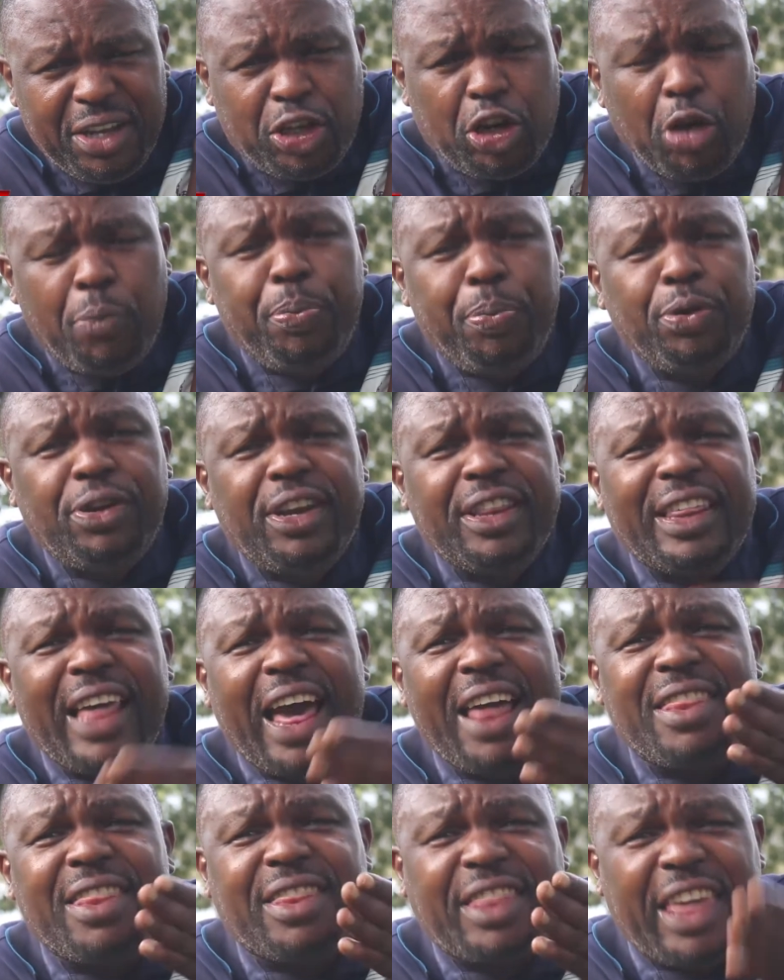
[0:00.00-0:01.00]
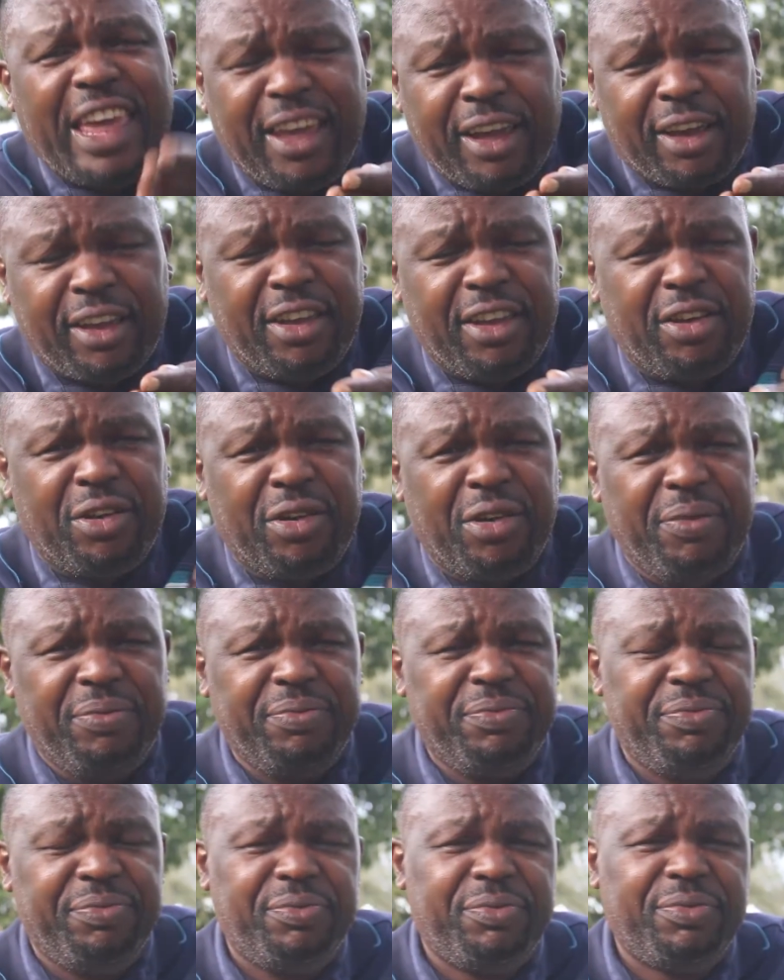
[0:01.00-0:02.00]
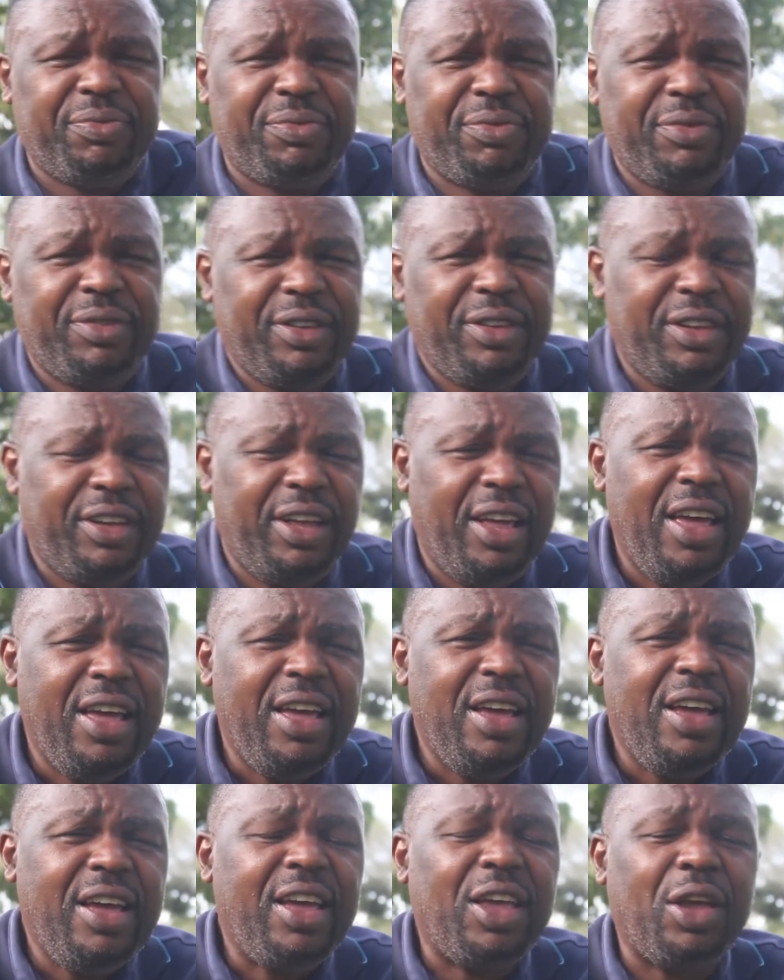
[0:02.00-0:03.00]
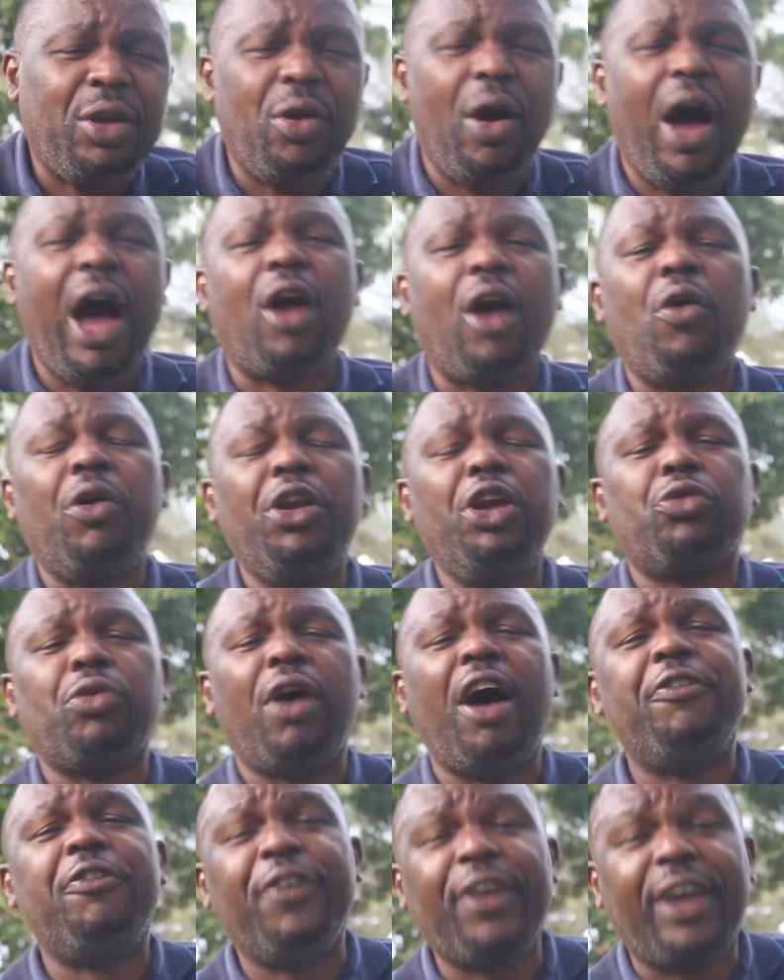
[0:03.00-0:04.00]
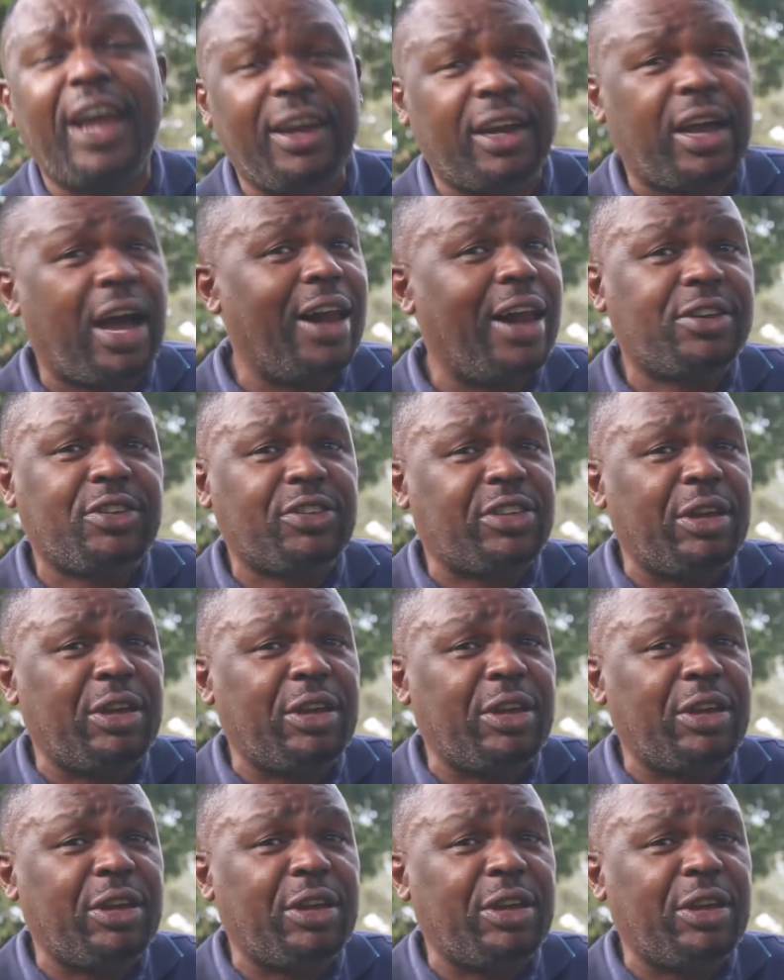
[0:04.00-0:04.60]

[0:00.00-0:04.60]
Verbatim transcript: to put their thing, you know. You know, according to African culture,